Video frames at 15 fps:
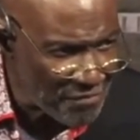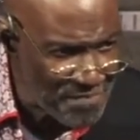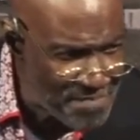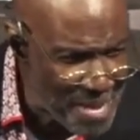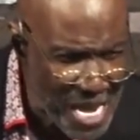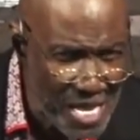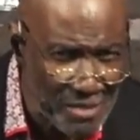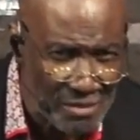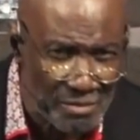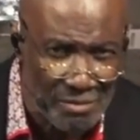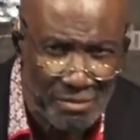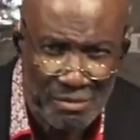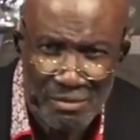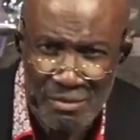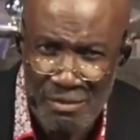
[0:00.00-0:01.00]
men,
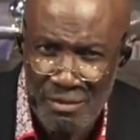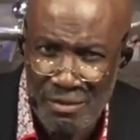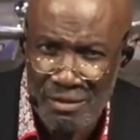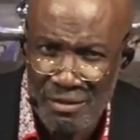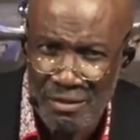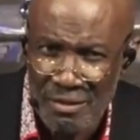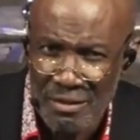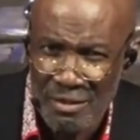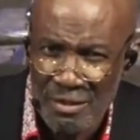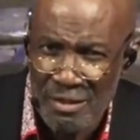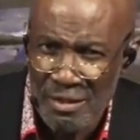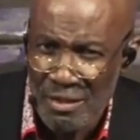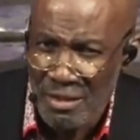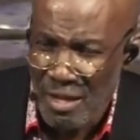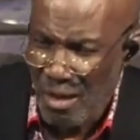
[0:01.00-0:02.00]

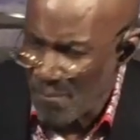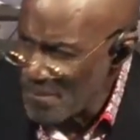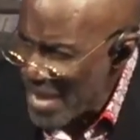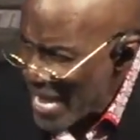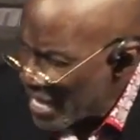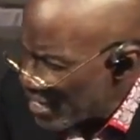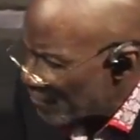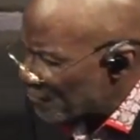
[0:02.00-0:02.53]
a man of